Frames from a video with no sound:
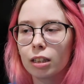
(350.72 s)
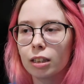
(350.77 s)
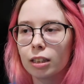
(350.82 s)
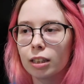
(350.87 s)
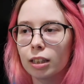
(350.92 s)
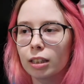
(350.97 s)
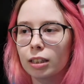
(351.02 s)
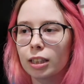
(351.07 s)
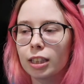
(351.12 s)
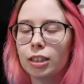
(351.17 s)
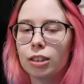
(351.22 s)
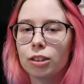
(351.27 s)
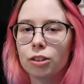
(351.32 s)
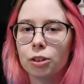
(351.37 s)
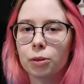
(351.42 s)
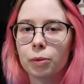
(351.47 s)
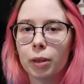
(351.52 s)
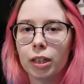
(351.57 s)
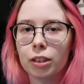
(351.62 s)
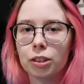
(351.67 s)
that this is a
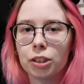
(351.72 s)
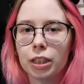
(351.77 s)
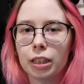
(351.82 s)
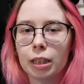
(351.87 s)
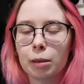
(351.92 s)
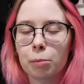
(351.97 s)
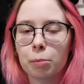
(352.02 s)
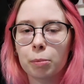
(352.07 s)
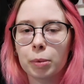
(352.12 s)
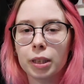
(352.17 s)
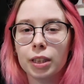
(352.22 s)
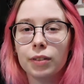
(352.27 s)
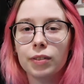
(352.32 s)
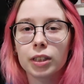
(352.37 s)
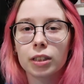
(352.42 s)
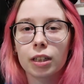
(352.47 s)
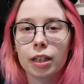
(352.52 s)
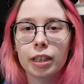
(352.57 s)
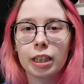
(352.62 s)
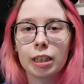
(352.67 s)
duology, and I believe
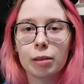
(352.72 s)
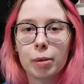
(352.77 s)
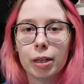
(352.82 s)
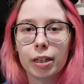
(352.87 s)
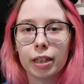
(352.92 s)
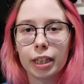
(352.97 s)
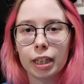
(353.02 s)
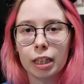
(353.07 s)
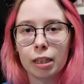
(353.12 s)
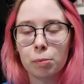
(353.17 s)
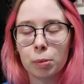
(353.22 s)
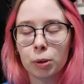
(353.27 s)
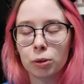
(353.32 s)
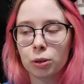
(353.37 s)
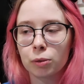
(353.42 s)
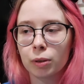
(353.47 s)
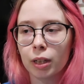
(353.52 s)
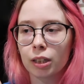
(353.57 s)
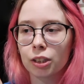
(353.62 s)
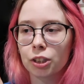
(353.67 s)
it's called the American Hippo
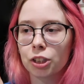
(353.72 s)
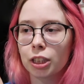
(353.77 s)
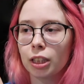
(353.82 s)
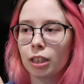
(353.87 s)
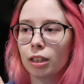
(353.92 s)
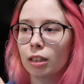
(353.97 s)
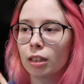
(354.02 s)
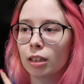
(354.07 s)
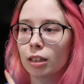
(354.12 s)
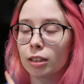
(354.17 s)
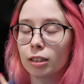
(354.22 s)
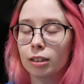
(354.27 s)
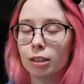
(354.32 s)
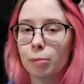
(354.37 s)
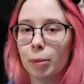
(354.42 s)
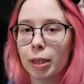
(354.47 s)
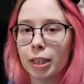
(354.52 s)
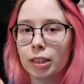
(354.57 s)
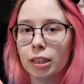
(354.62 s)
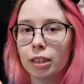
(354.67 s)
duology. This is
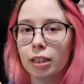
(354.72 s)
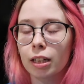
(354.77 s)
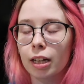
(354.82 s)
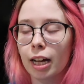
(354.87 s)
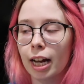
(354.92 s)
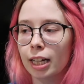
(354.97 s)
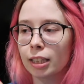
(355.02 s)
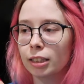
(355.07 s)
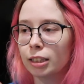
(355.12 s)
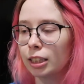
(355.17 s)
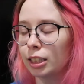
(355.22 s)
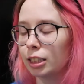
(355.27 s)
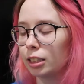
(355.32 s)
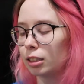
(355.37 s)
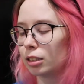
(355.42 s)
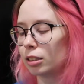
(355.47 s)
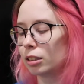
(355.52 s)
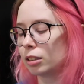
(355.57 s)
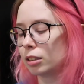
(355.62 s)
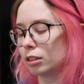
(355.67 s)
amazing, as
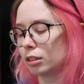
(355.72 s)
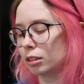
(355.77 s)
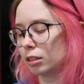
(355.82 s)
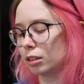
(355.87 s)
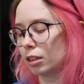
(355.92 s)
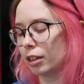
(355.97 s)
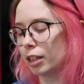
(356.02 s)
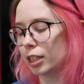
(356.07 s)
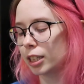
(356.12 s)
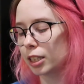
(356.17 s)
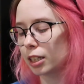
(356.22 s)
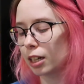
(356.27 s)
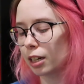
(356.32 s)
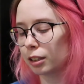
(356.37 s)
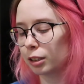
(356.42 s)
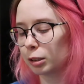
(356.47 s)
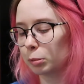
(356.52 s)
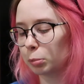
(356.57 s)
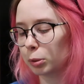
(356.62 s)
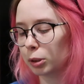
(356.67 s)
is their
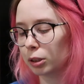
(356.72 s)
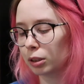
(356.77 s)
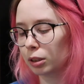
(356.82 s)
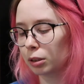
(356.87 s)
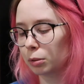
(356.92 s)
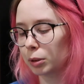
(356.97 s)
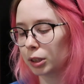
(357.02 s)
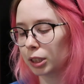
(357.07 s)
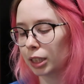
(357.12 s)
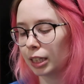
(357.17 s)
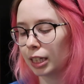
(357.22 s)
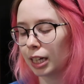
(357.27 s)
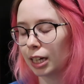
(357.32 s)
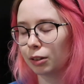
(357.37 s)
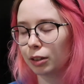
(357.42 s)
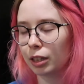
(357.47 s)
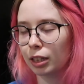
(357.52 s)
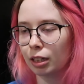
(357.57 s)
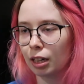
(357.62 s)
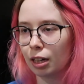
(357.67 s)
other book, which I
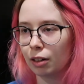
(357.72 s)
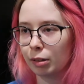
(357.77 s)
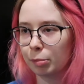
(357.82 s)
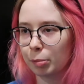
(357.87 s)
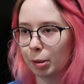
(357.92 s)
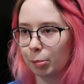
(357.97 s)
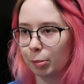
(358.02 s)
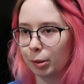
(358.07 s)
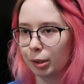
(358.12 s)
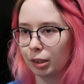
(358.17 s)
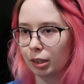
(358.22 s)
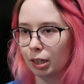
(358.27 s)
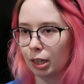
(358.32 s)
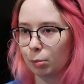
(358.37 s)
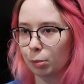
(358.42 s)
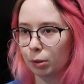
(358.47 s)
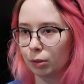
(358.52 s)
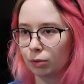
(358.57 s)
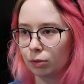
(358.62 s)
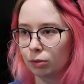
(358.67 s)
now cannot remember the
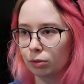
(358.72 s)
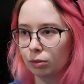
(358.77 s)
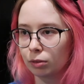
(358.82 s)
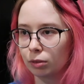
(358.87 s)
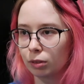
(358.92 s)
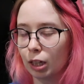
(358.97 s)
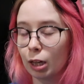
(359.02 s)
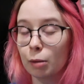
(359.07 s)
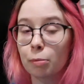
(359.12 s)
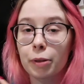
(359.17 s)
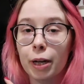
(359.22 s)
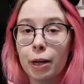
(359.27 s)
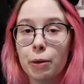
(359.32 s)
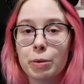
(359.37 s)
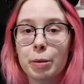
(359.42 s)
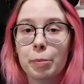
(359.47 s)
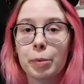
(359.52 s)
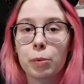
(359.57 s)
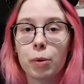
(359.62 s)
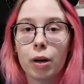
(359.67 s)
name of. Upright
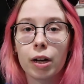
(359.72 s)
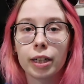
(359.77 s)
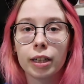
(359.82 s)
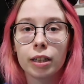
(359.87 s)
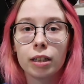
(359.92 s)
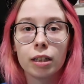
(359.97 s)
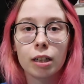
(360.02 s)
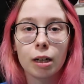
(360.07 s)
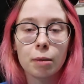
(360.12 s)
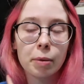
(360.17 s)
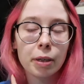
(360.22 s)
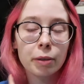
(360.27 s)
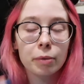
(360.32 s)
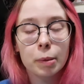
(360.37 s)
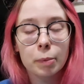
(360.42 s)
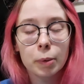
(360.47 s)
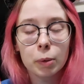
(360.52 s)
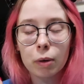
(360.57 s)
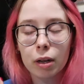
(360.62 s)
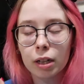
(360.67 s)
Women Wanted. Upright
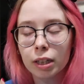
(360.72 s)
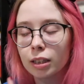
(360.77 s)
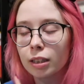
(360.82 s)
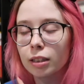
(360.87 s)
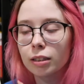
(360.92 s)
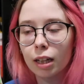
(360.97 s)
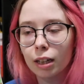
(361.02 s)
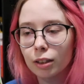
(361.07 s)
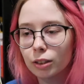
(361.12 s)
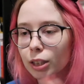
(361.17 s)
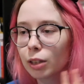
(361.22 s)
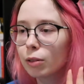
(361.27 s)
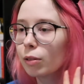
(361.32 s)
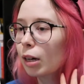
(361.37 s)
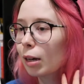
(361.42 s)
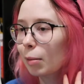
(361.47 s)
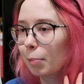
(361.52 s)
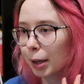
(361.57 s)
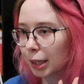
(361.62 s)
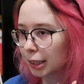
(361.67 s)
Women Wanted is
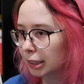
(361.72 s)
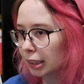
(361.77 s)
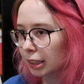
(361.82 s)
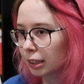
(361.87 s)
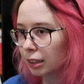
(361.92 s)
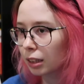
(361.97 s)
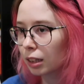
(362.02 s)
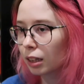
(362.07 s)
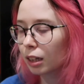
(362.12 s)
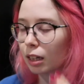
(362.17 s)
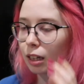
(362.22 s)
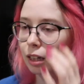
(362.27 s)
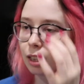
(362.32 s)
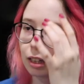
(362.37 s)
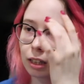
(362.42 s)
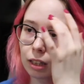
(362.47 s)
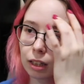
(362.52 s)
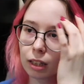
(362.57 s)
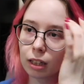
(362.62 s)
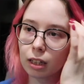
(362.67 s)
also amazing.
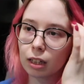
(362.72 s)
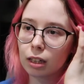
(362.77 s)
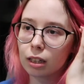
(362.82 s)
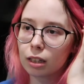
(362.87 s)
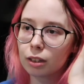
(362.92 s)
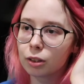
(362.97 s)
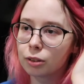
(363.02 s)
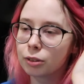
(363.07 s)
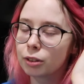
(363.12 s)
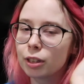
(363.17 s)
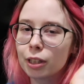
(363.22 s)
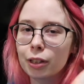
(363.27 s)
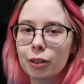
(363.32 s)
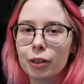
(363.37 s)
Those are the